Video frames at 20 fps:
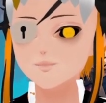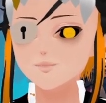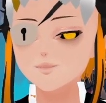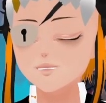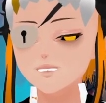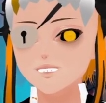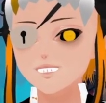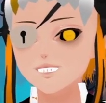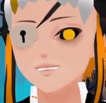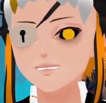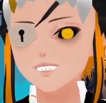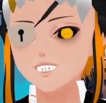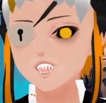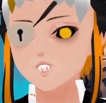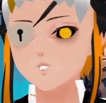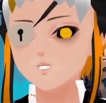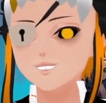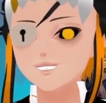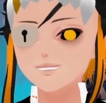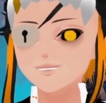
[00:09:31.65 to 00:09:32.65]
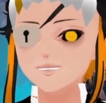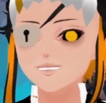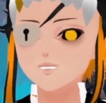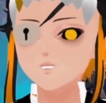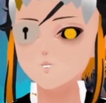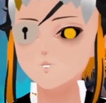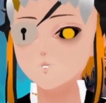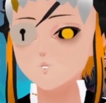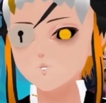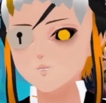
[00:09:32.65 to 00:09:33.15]
or additional ways
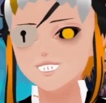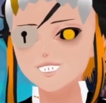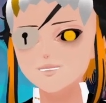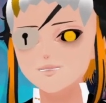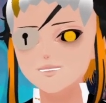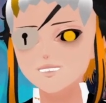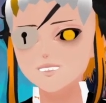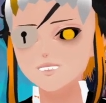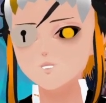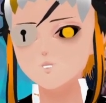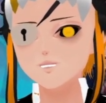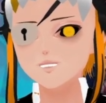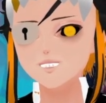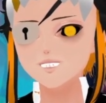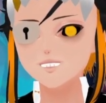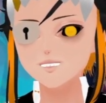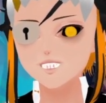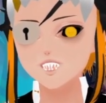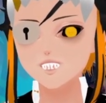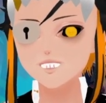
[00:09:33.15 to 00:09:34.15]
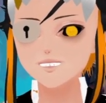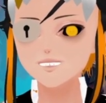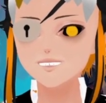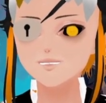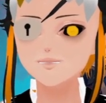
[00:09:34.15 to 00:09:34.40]
to screw over your opponent,